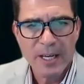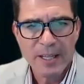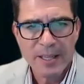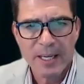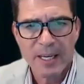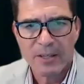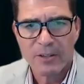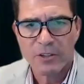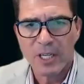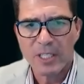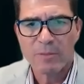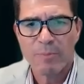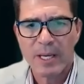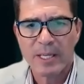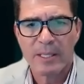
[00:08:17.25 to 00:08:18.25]
I think
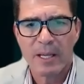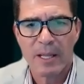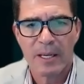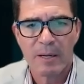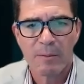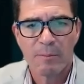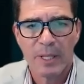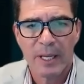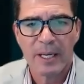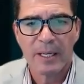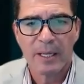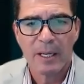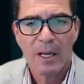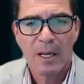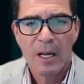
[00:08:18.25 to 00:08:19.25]
just based on the
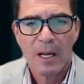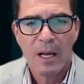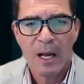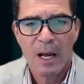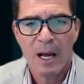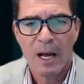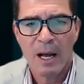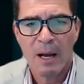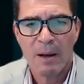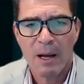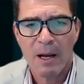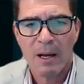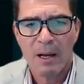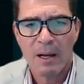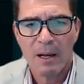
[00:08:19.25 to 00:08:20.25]
complaint, uh,
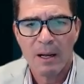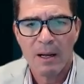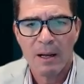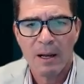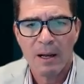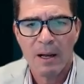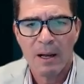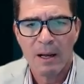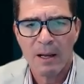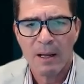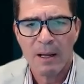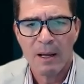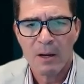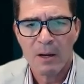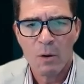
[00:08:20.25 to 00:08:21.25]

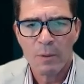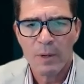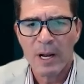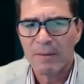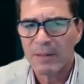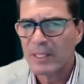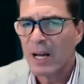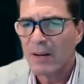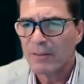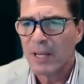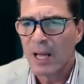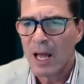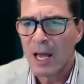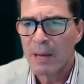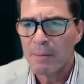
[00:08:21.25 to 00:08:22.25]
a court would have a tough
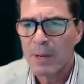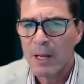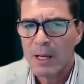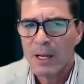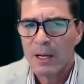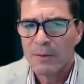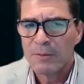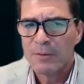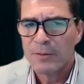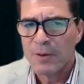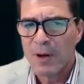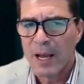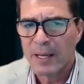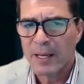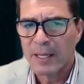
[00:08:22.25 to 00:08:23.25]
time
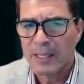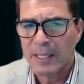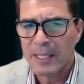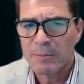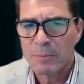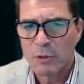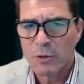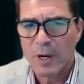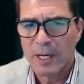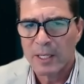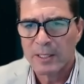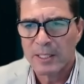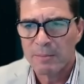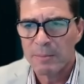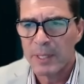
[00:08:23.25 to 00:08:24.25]
finding these
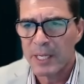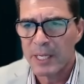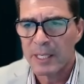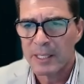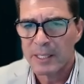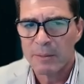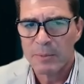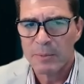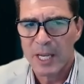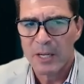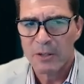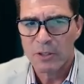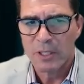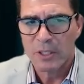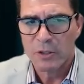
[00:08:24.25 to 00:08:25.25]
portrayals as being
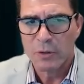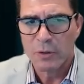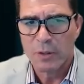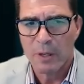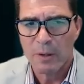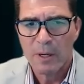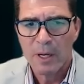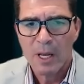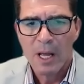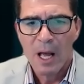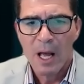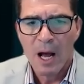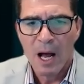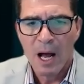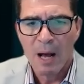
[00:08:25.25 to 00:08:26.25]
substantially true.
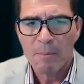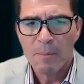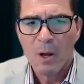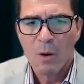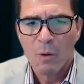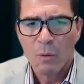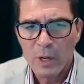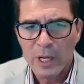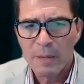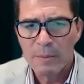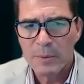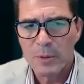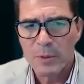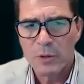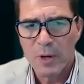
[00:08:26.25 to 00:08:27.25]
Um,
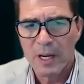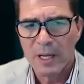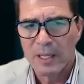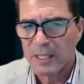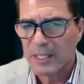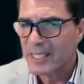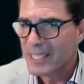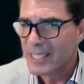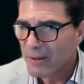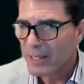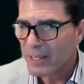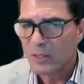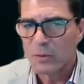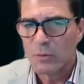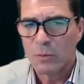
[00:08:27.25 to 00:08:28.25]
Williams' portrayal in the
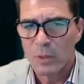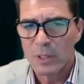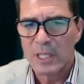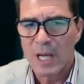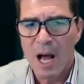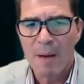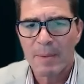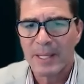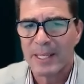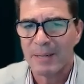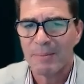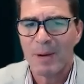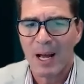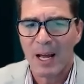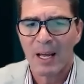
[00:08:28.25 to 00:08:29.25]
series was
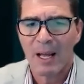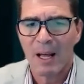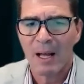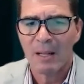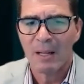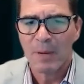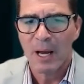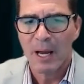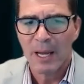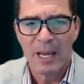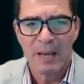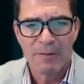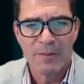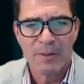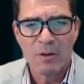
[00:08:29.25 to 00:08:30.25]
commented by, on by
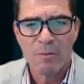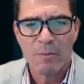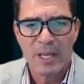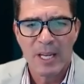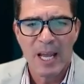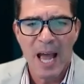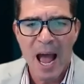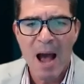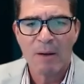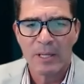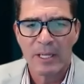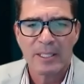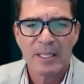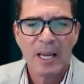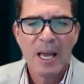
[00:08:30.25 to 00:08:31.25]
a few media
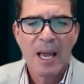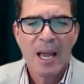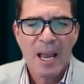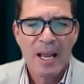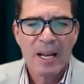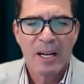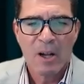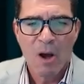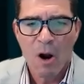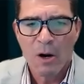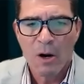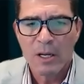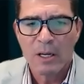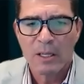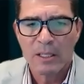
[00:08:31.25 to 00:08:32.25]
outlets. In an
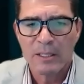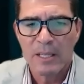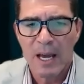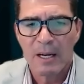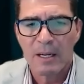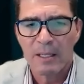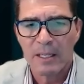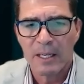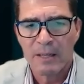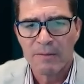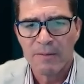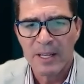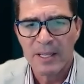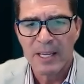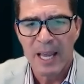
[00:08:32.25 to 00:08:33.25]
article entitled
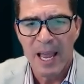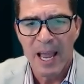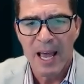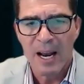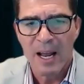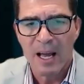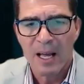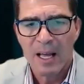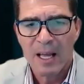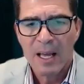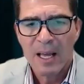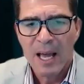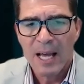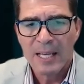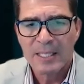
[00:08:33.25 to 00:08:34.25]
"Inventing Anna
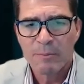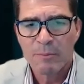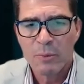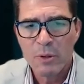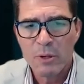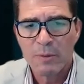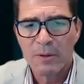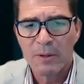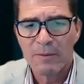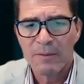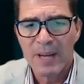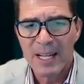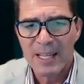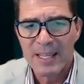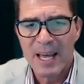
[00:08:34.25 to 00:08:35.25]
Has a Brutal
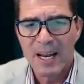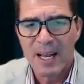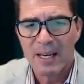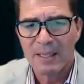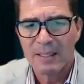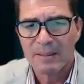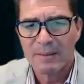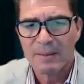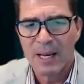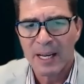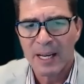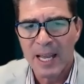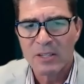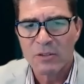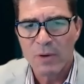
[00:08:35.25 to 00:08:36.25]
Vendetta
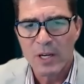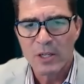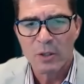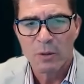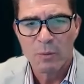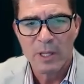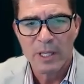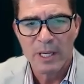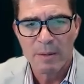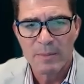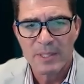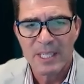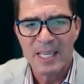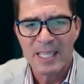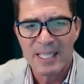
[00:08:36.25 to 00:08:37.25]
Against Rachel
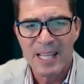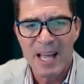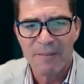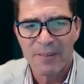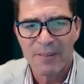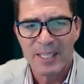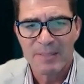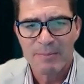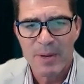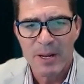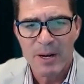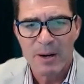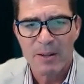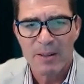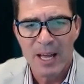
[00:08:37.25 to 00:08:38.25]
Williams, Is Netflix
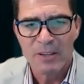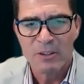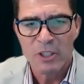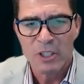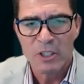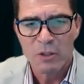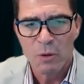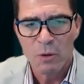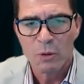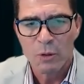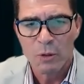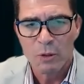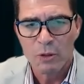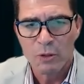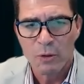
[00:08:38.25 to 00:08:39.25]
Bitter That She Sold
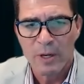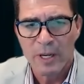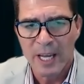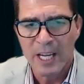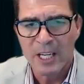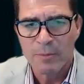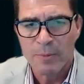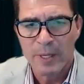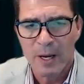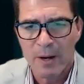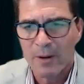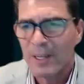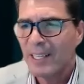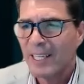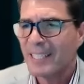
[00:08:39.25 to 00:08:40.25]
Her Story to H B
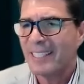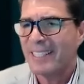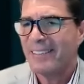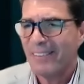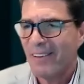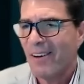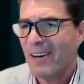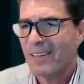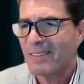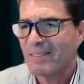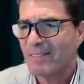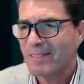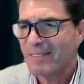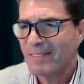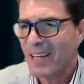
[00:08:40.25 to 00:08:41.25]
O?" That's a long
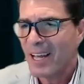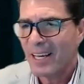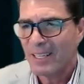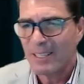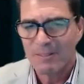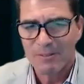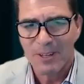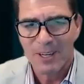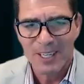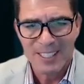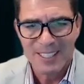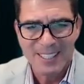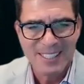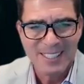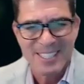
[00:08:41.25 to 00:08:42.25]
title for
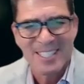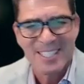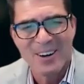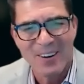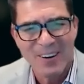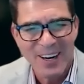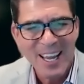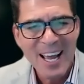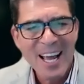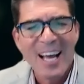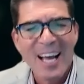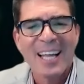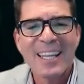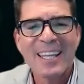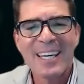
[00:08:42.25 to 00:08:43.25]
a story.
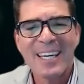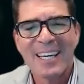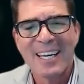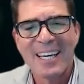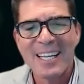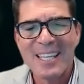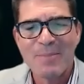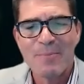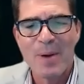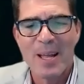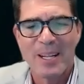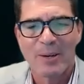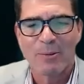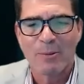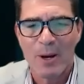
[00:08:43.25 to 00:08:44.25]
The
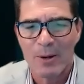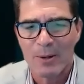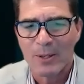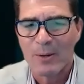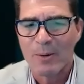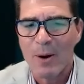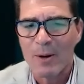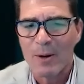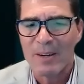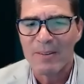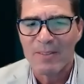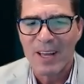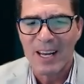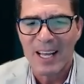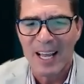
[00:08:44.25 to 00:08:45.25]
Independent wrote, quote,
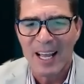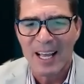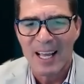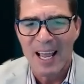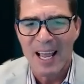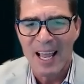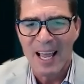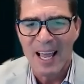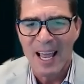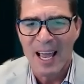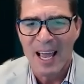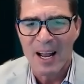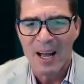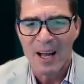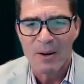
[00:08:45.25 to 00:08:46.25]
"Inventing
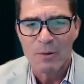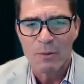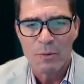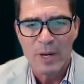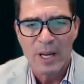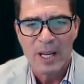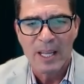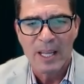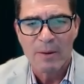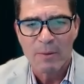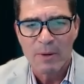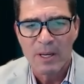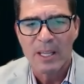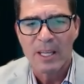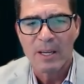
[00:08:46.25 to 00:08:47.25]
Anna really,
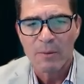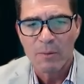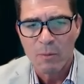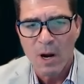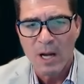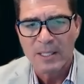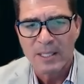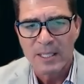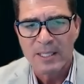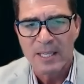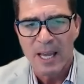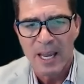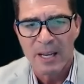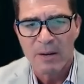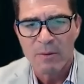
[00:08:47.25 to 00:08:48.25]
really wants us to
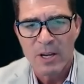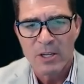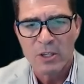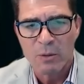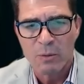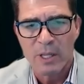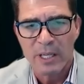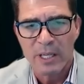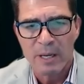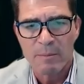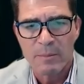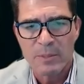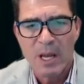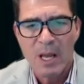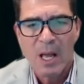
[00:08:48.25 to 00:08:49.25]
hate Rachel
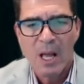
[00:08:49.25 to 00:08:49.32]
Williams.